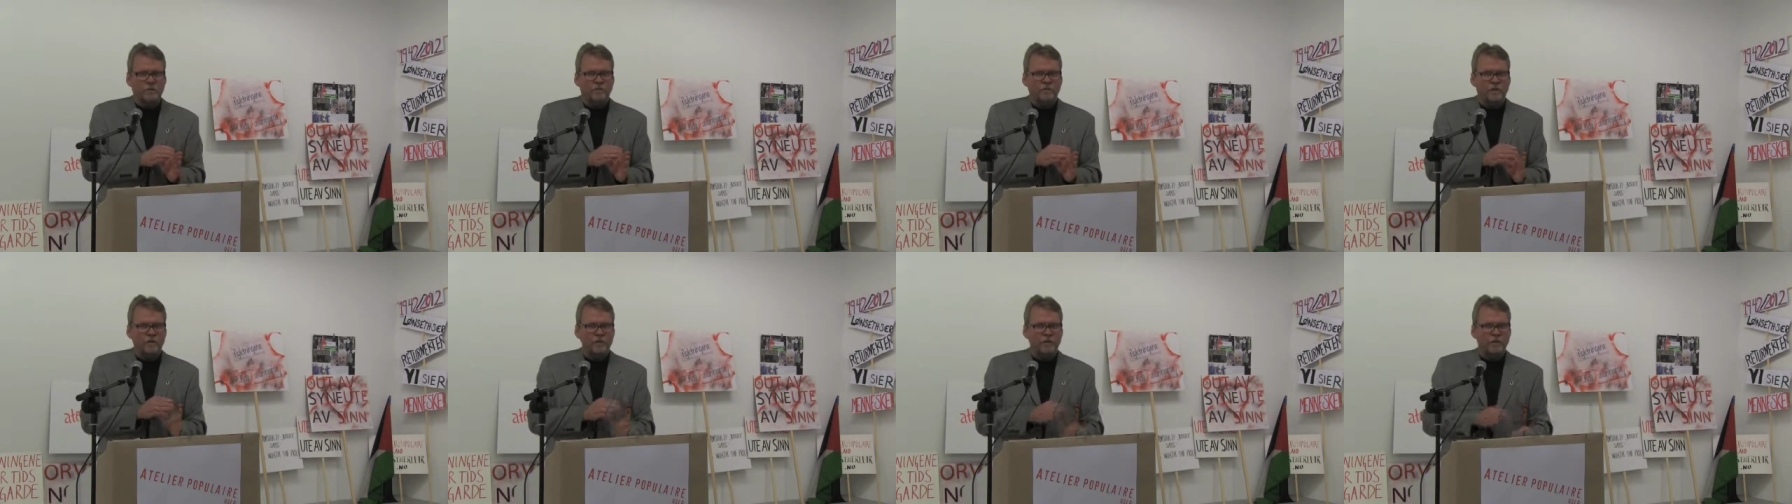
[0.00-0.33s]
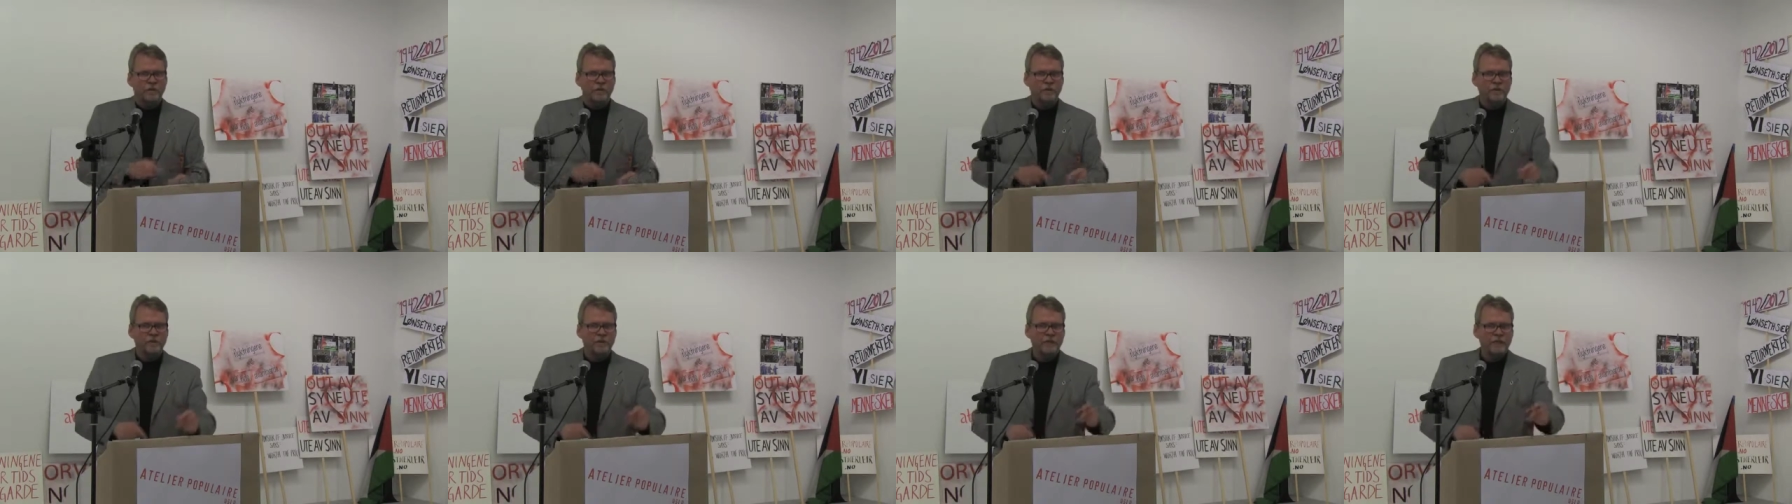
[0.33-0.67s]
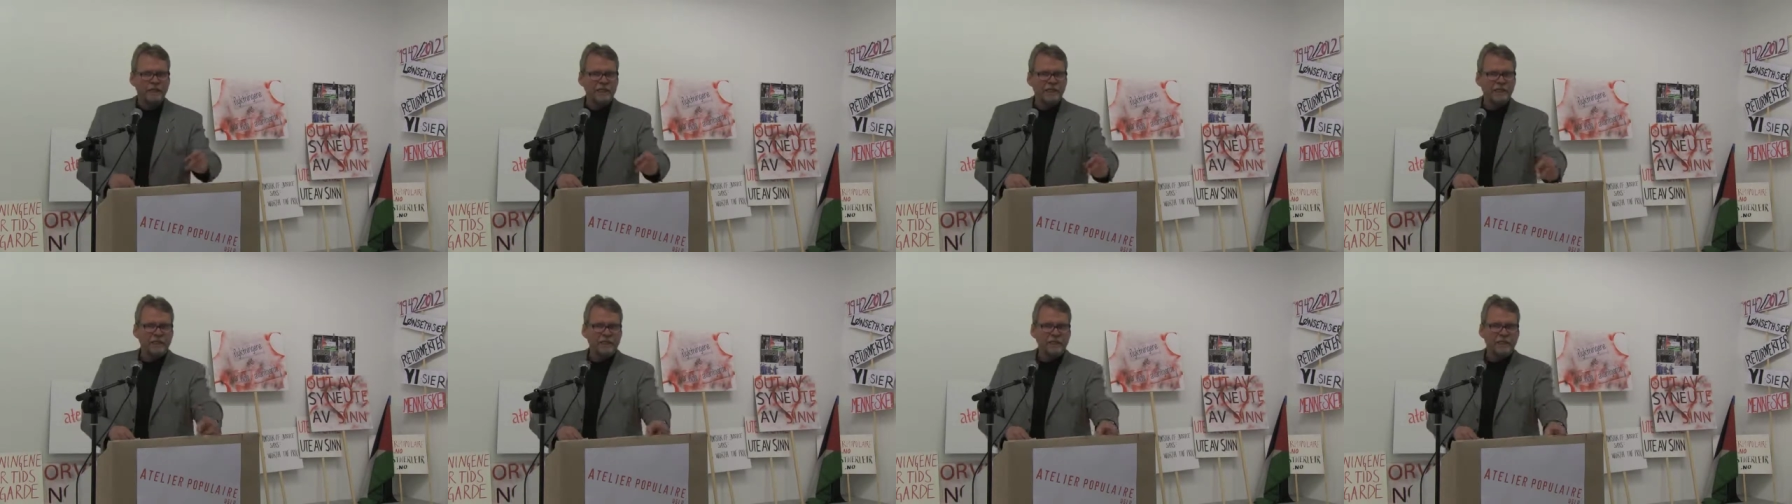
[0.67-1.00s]
very often
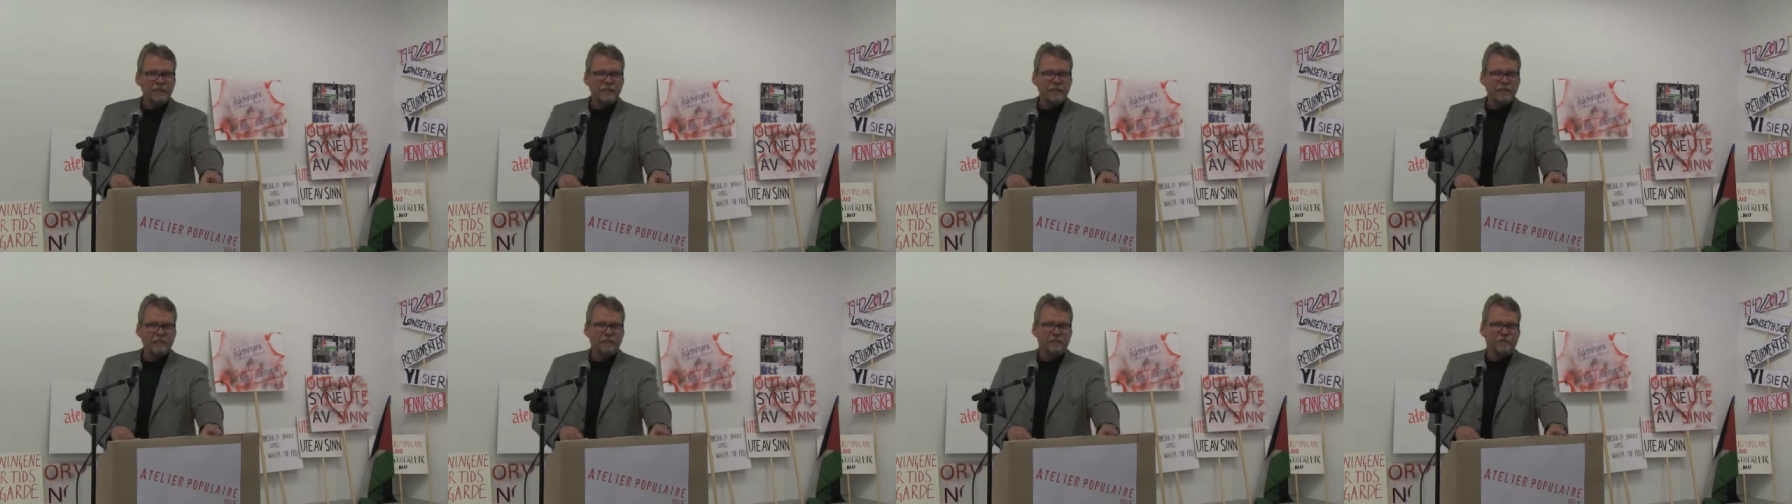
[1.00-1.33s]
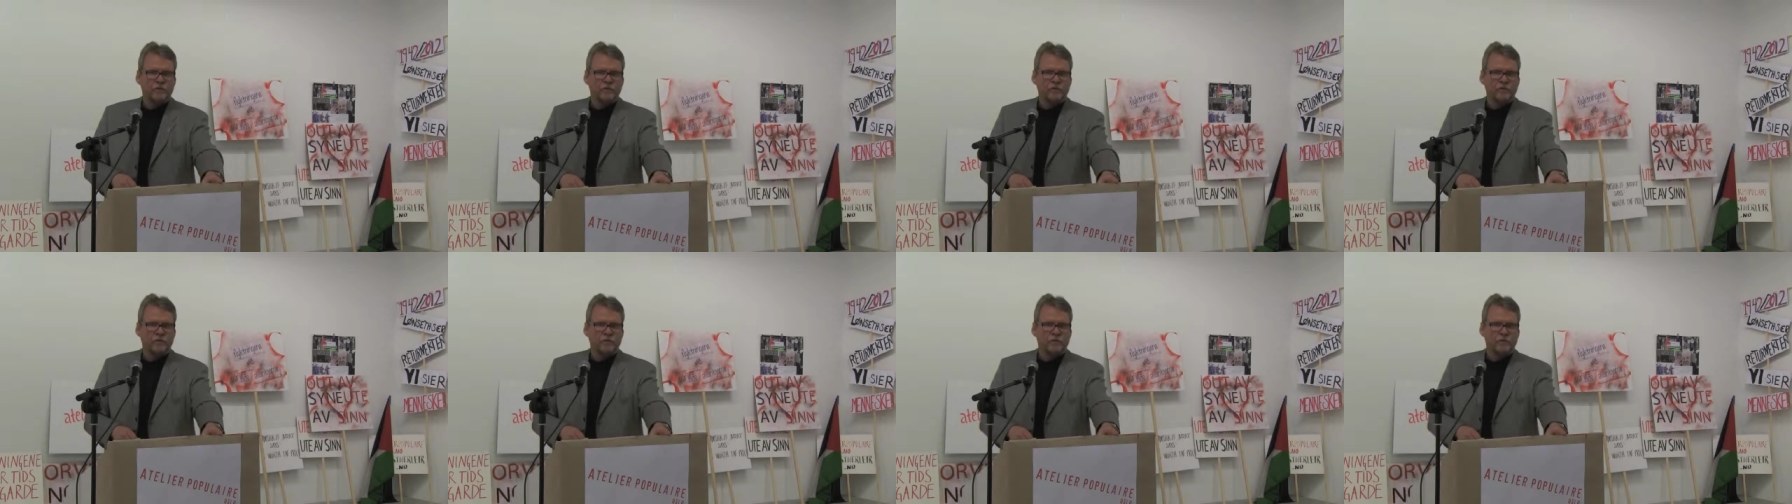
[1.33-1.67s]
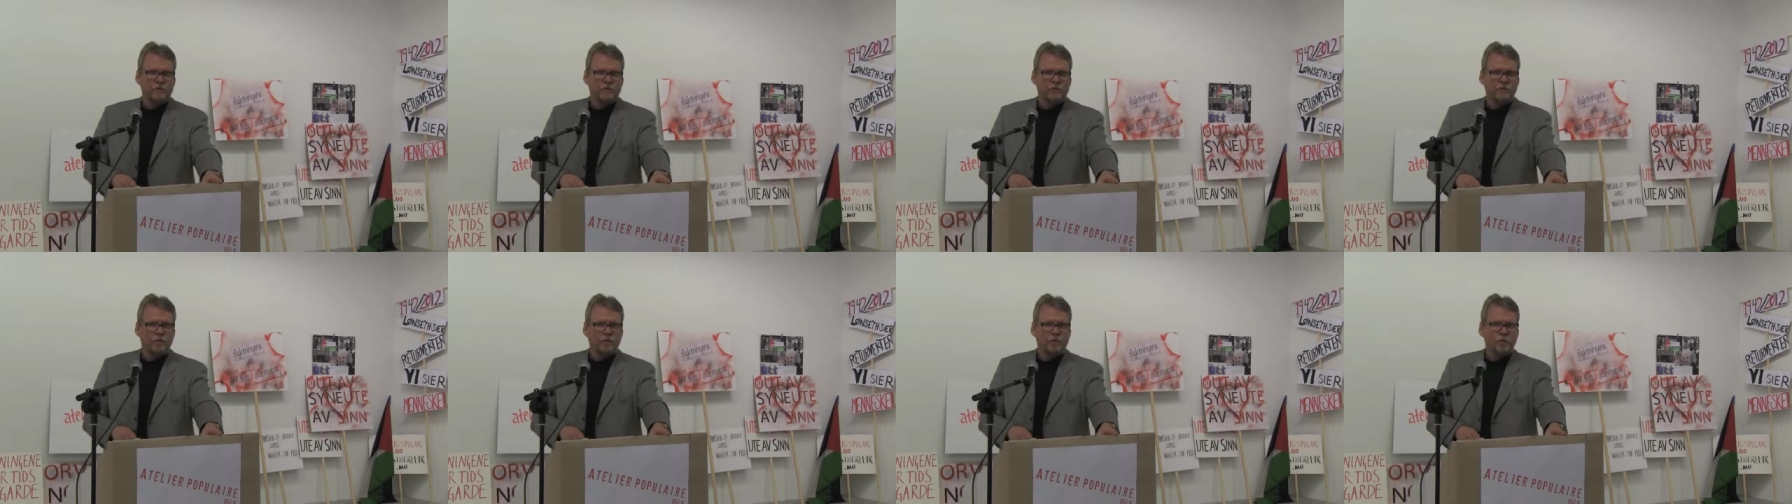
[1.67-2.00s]
illegally cross
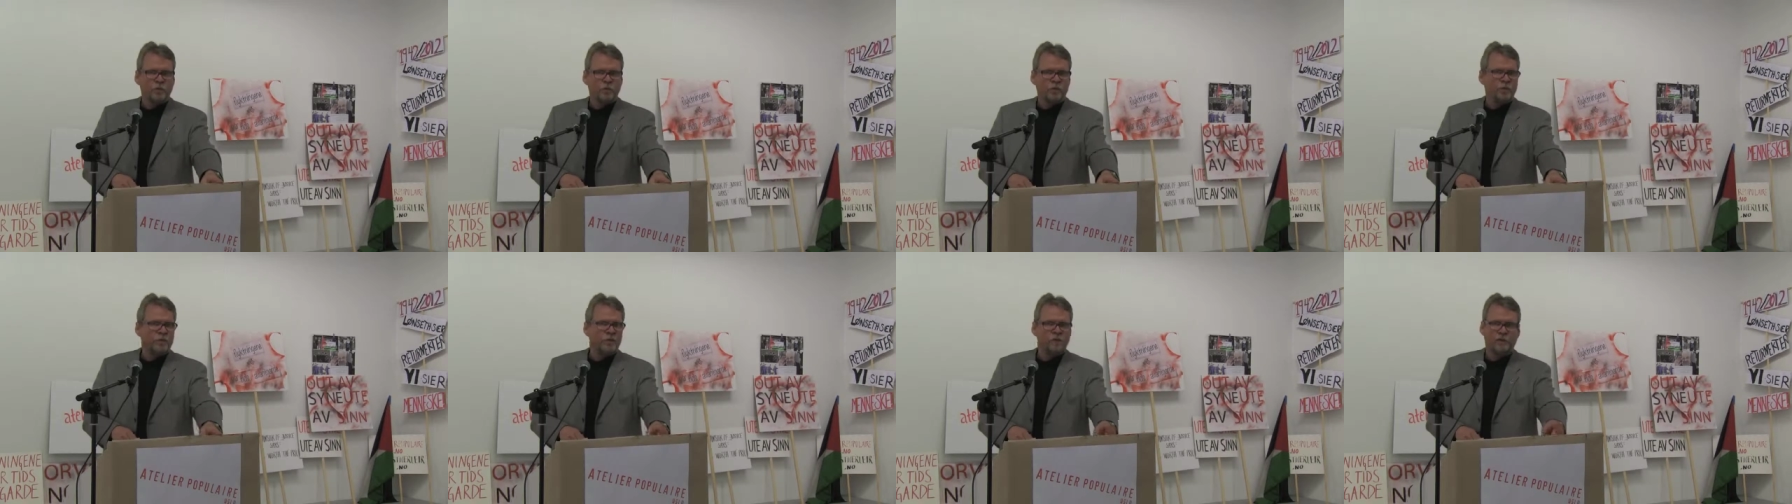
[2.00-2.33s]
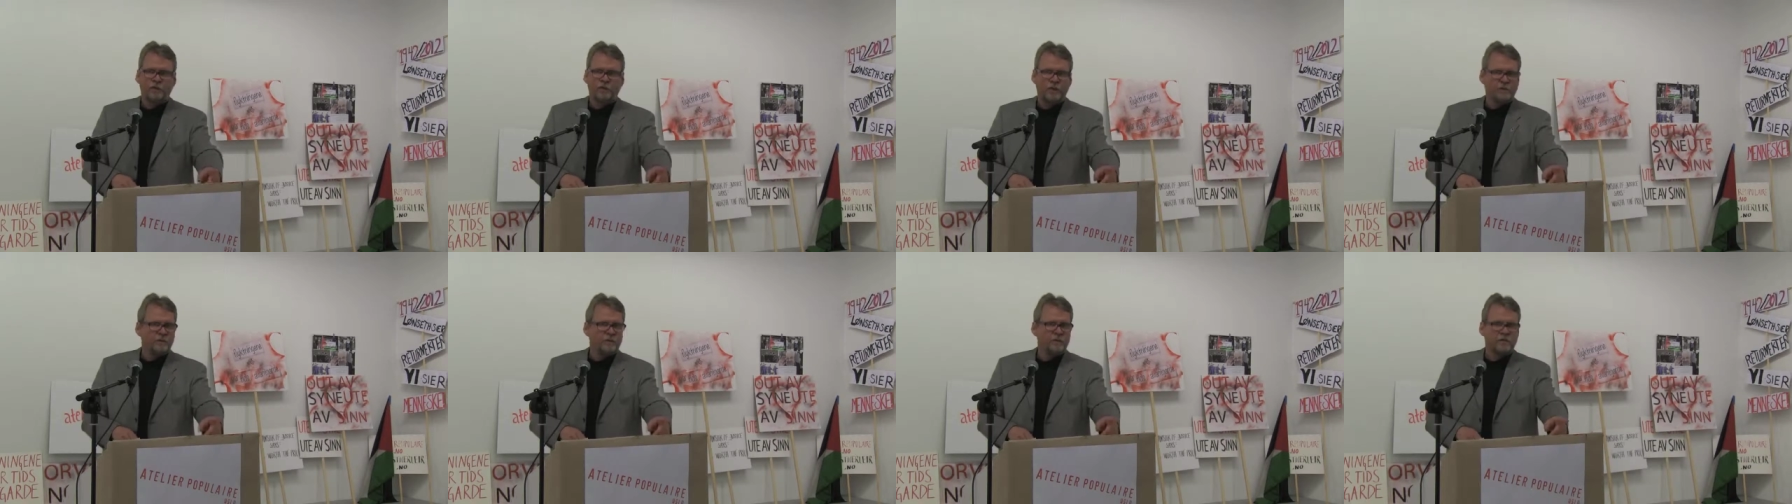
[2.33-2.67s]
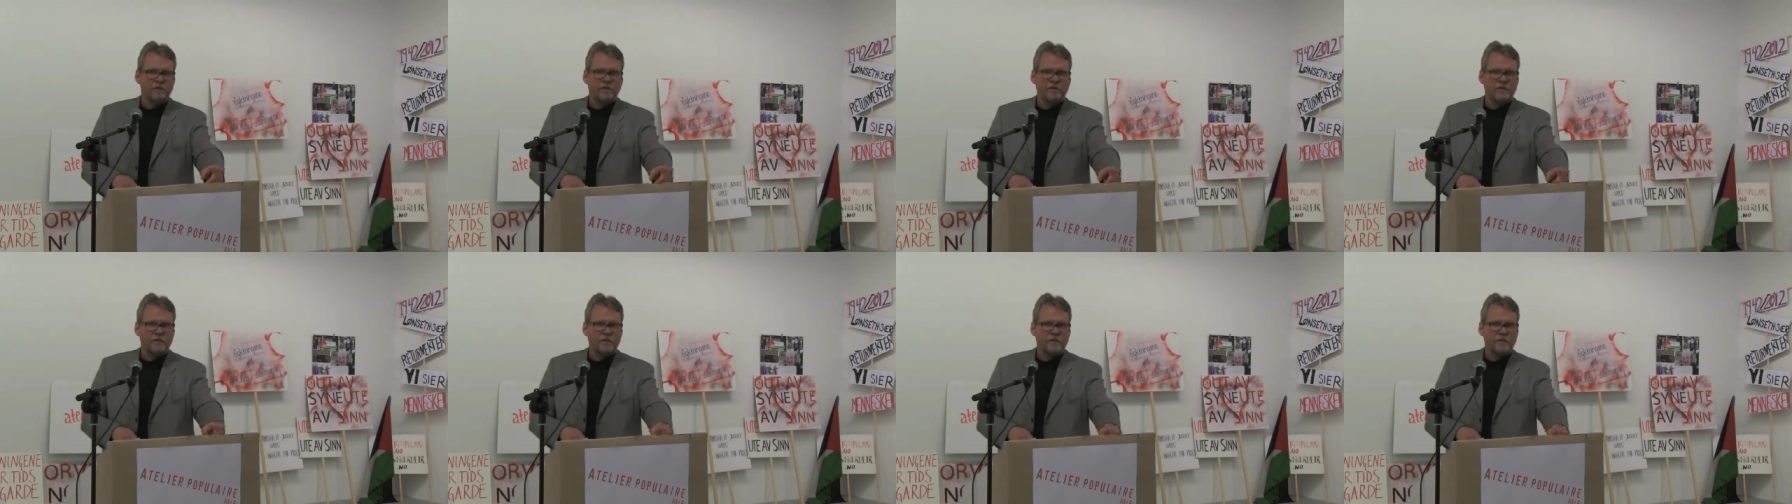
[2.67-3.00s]
the border, because that's the
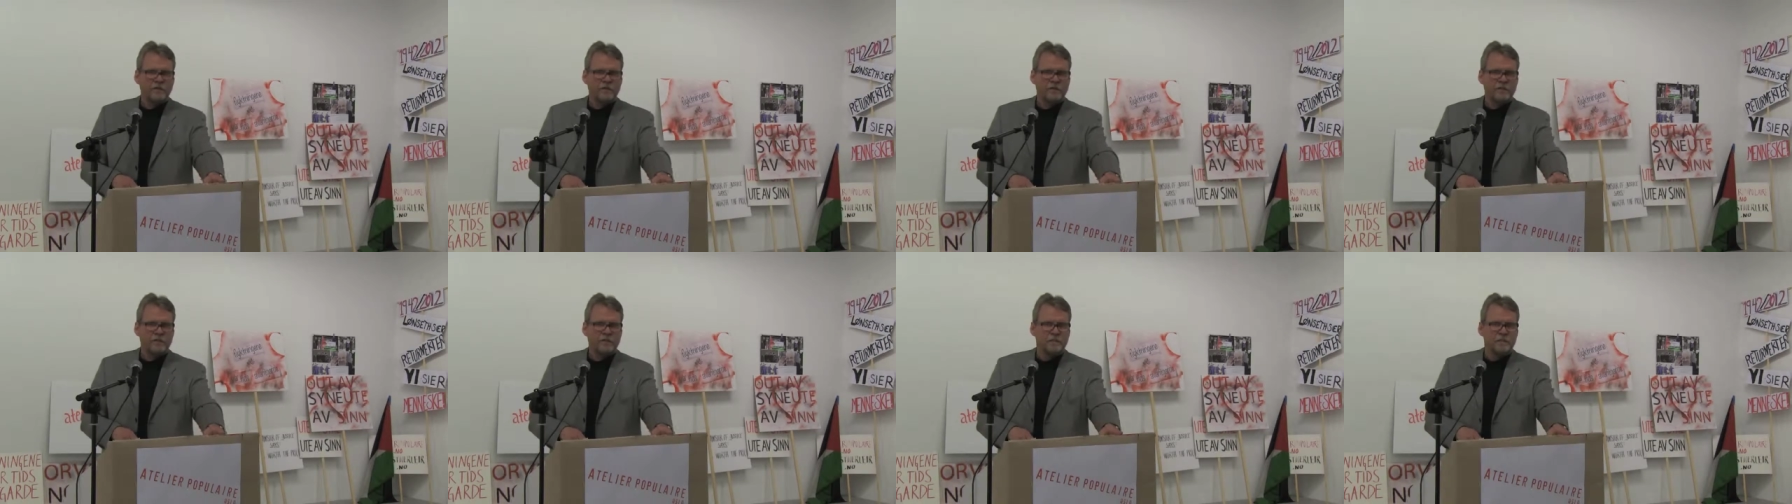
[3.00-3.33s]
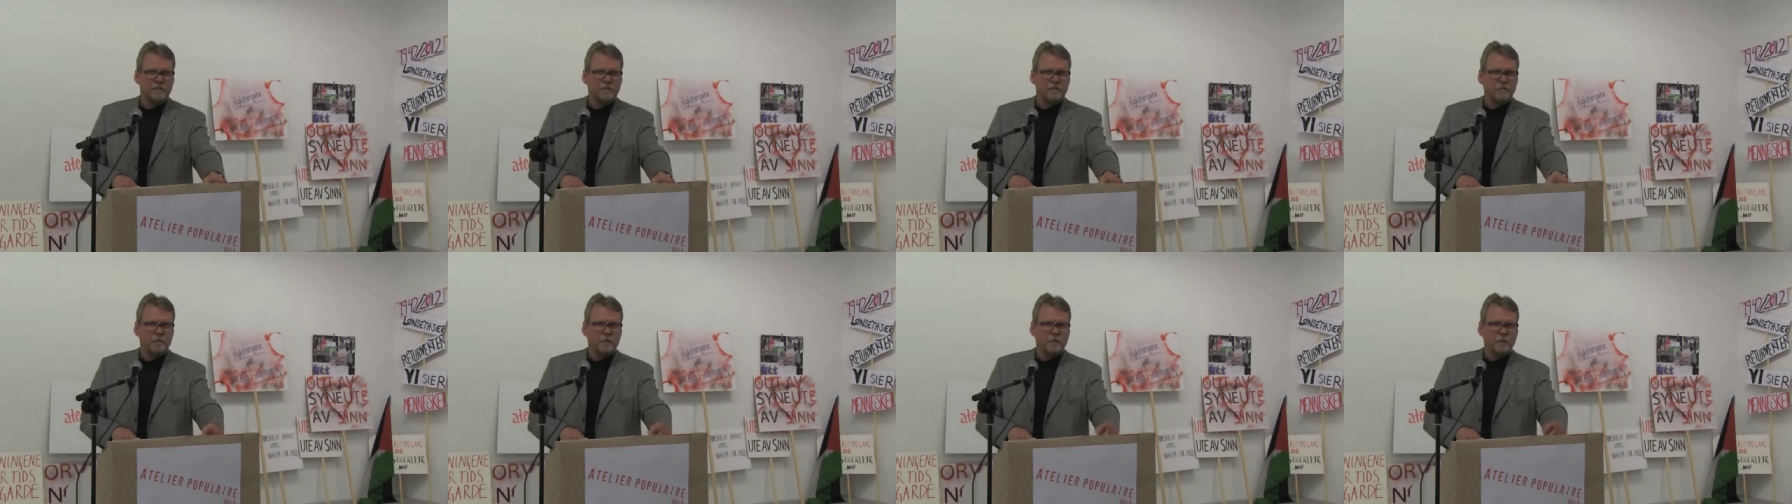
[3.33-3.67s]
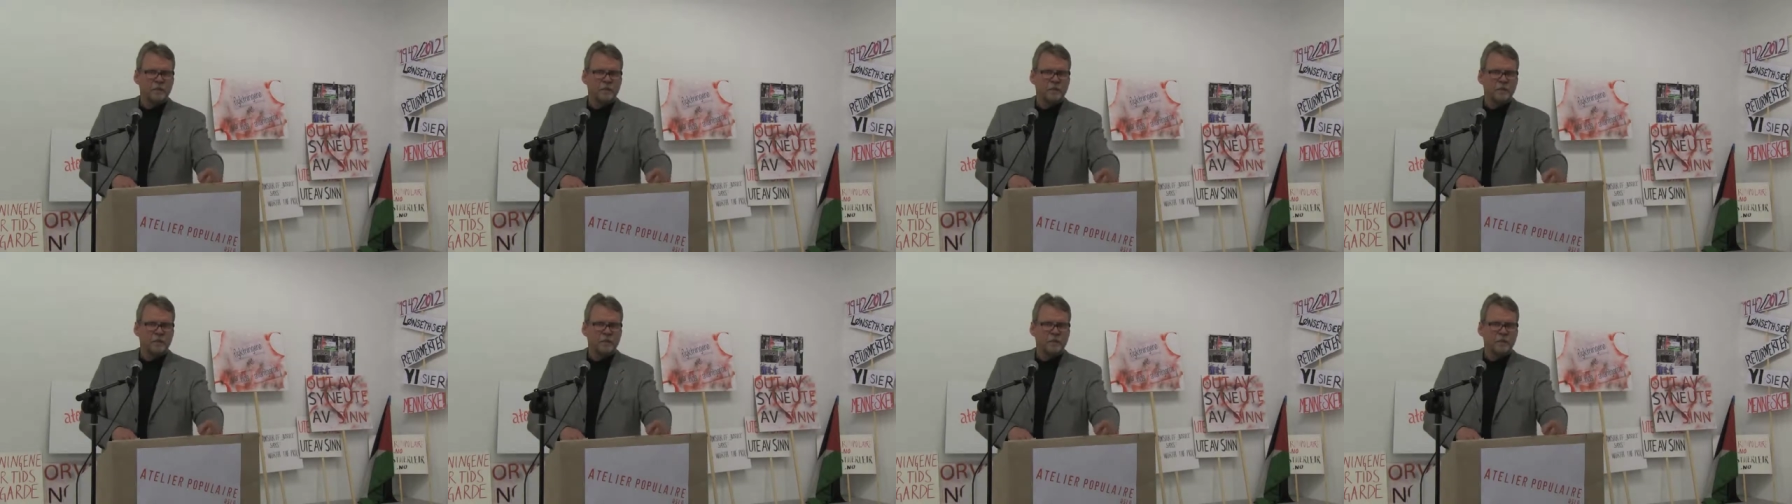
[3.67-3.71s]
craziness here.